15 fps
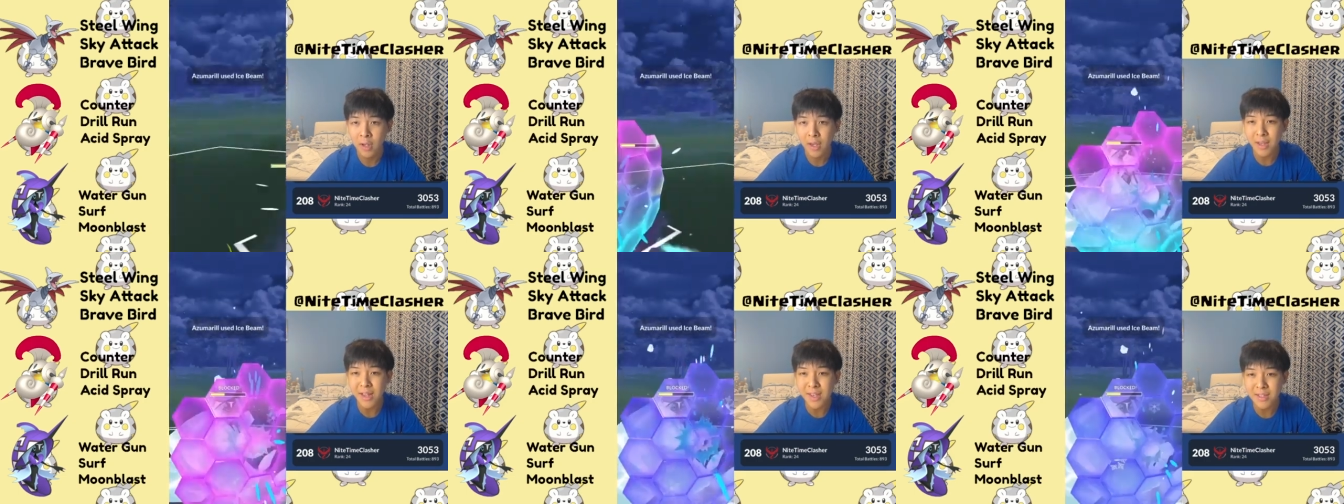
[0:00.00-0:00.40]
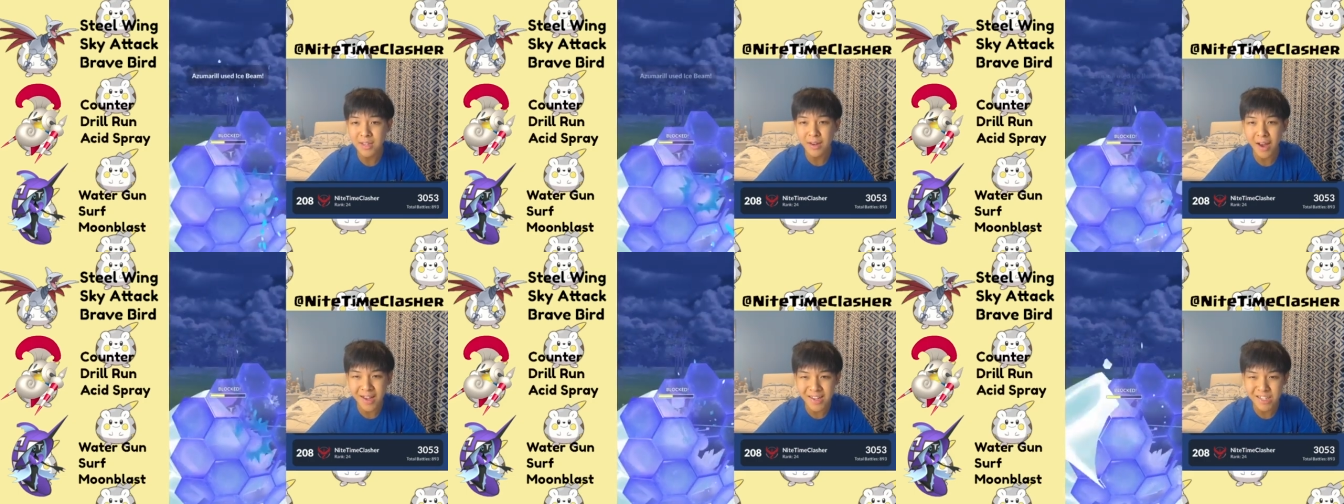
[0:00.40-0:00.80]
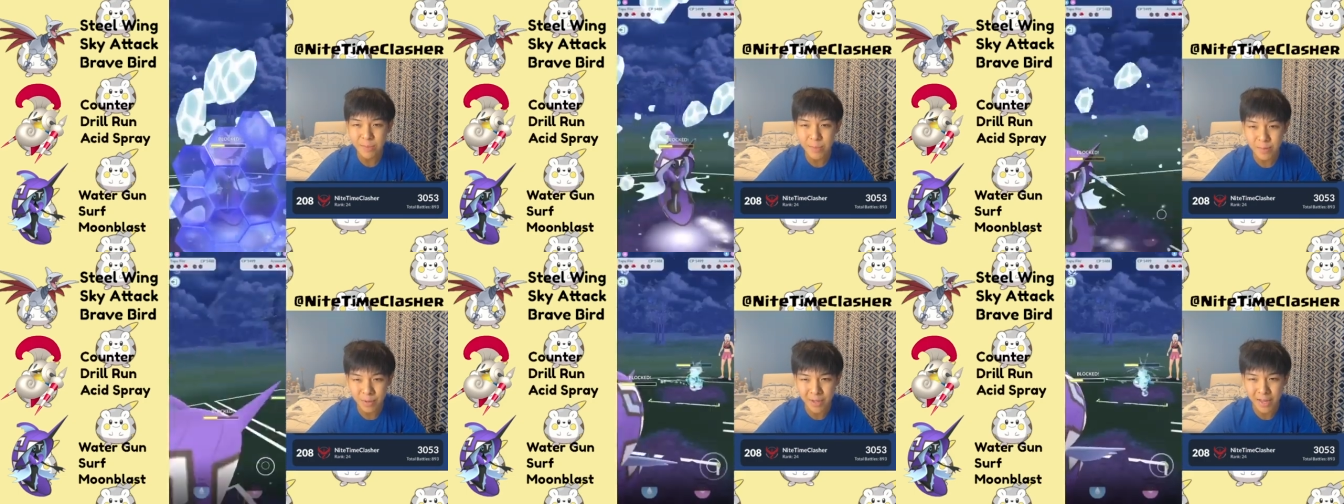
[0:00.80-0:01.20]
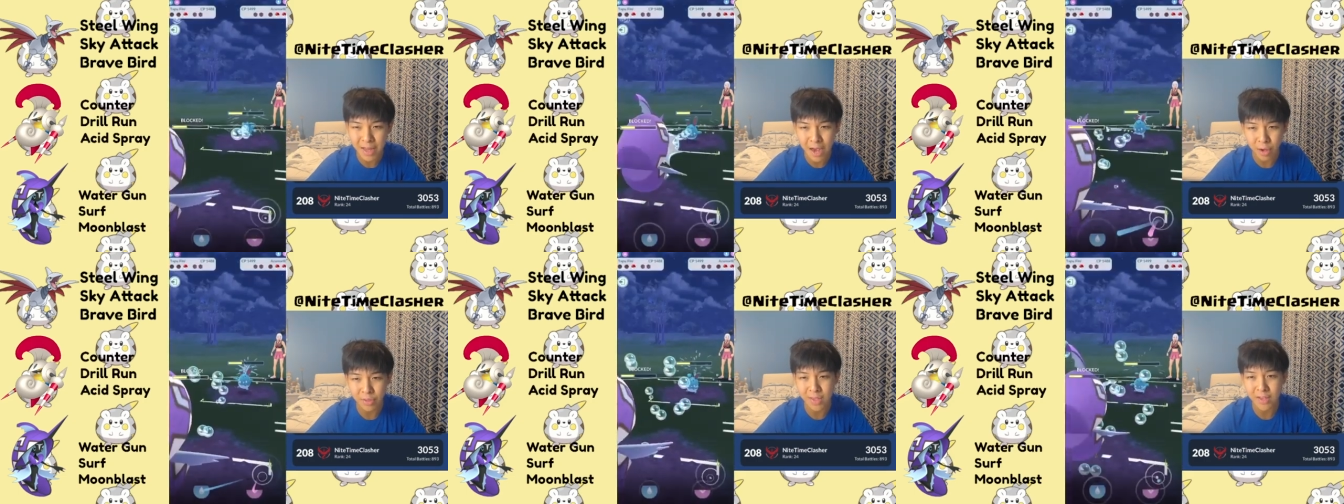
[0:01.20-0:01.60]
It is an Ice Beam, and
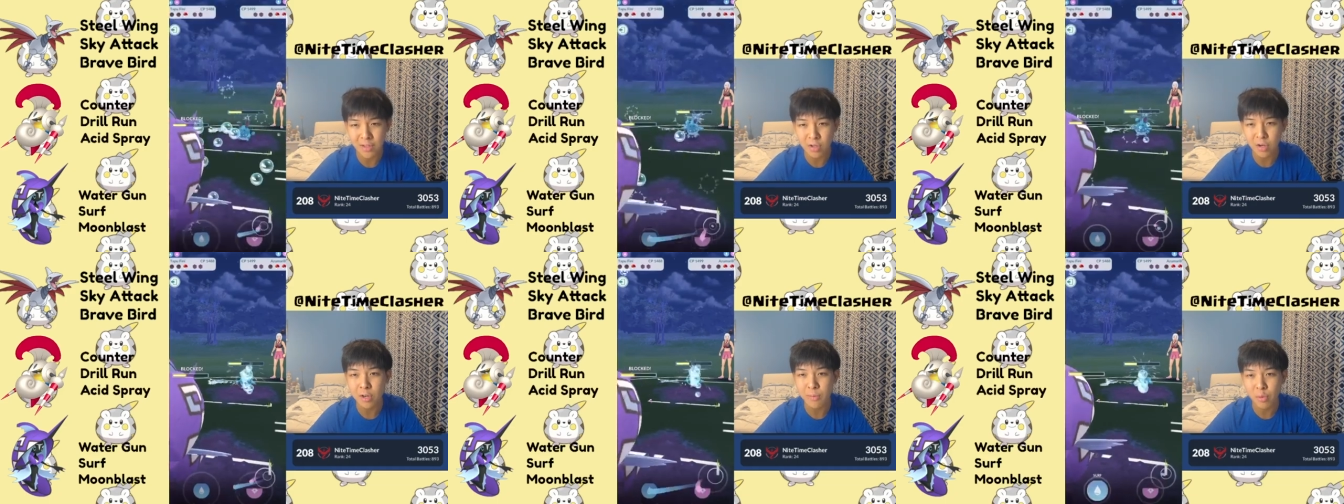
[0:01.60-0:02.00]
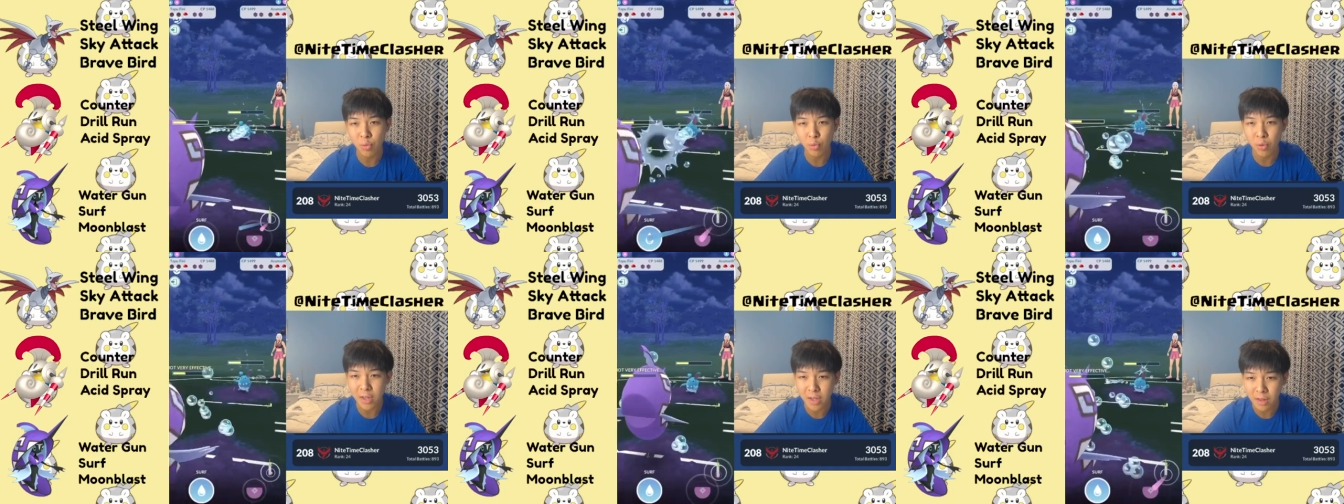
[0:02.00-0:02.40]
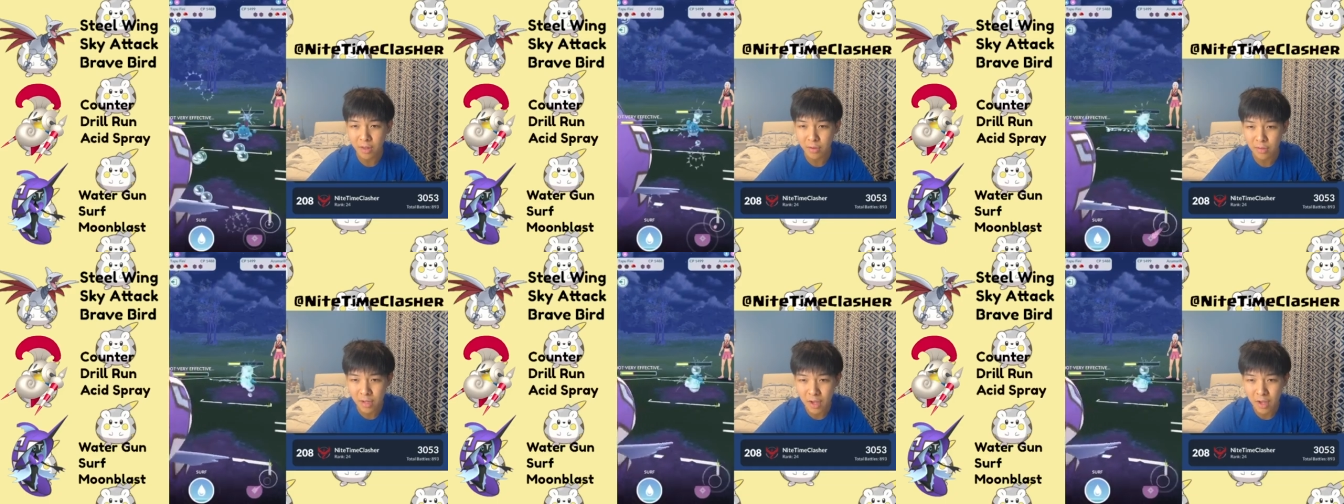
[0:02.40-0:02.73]
now things are going to be really close.